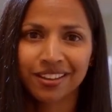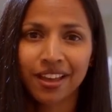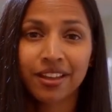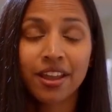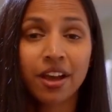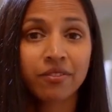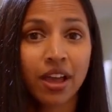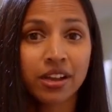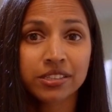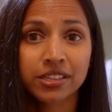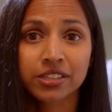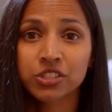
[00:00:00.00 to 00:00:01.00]
and have
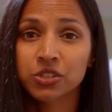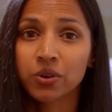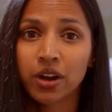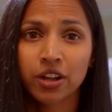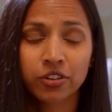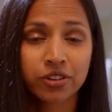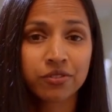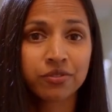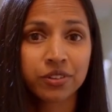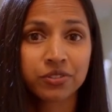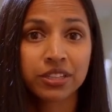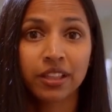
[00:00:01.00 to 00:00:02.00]
access to
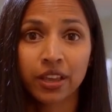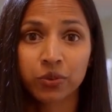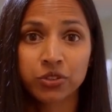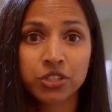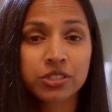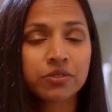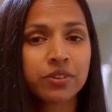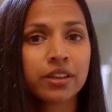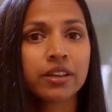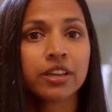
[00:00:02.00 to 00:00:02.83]
150 languages via